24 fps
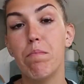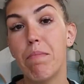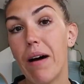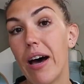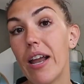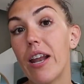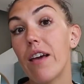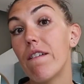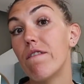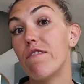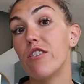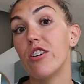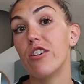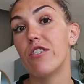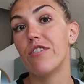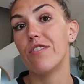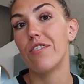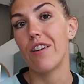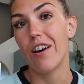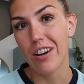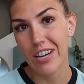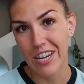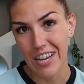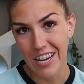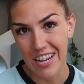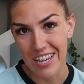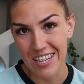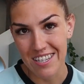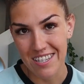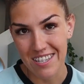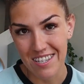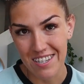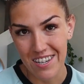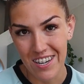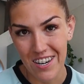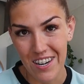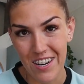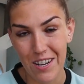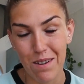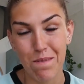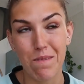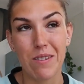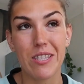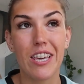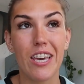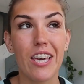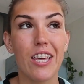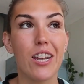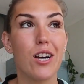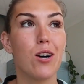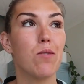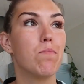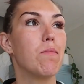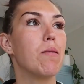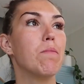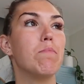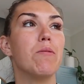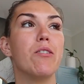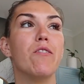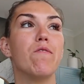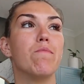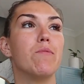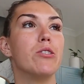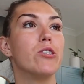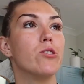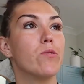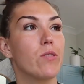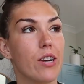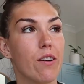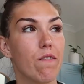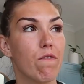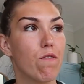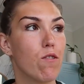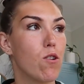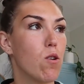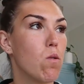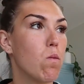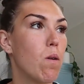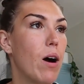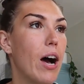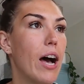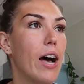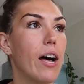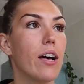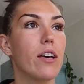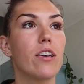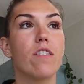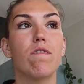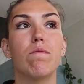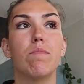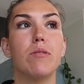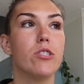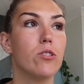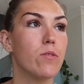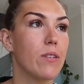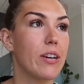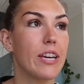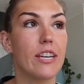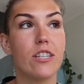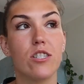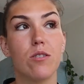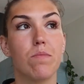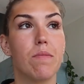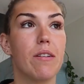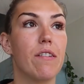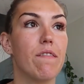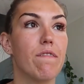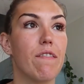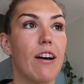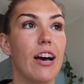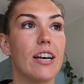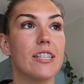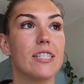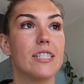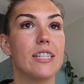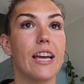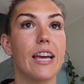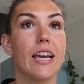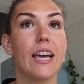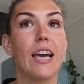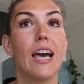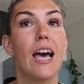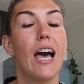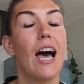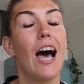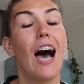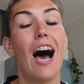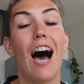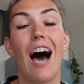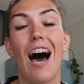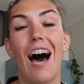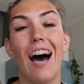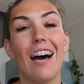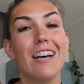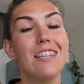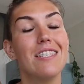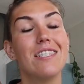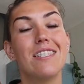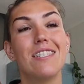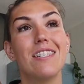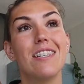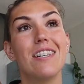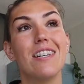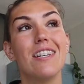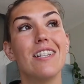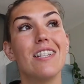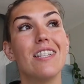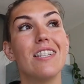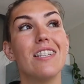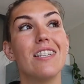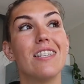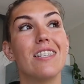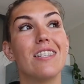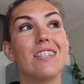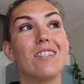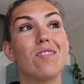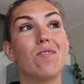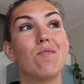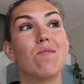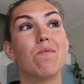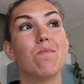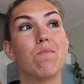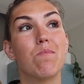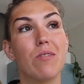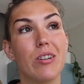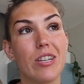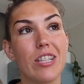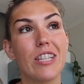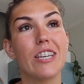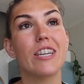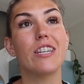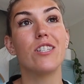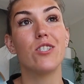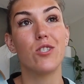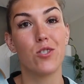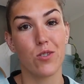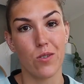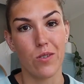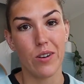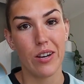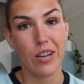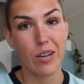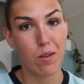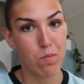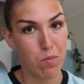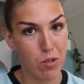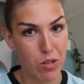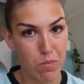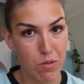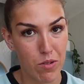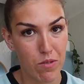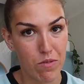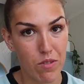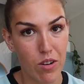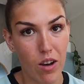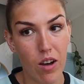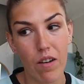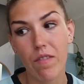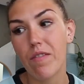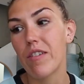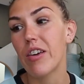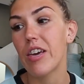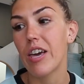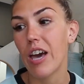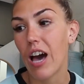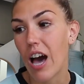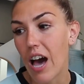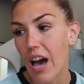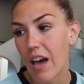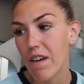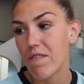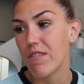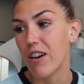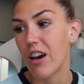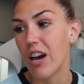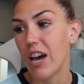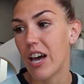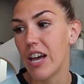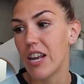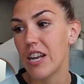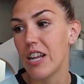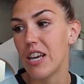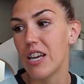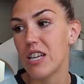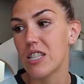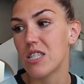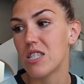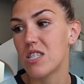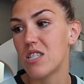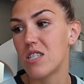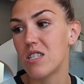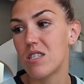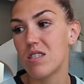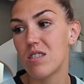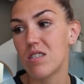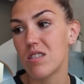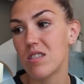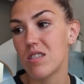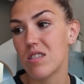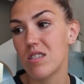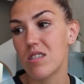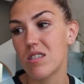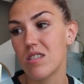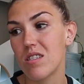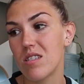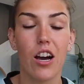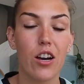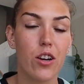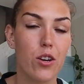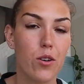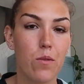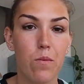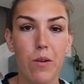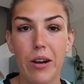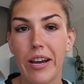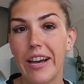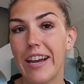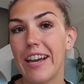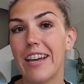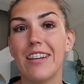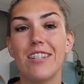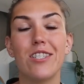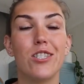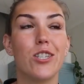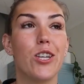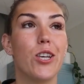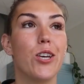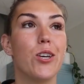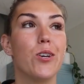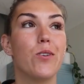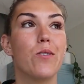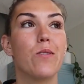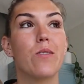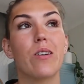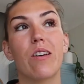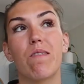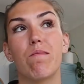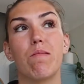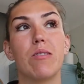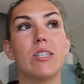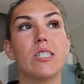But if you're not getting started with keto, maybe you've been doing it for a while, you've been doing intermittent fasting, I still really enjoy a bulletproof coffee. I find it's a good way to give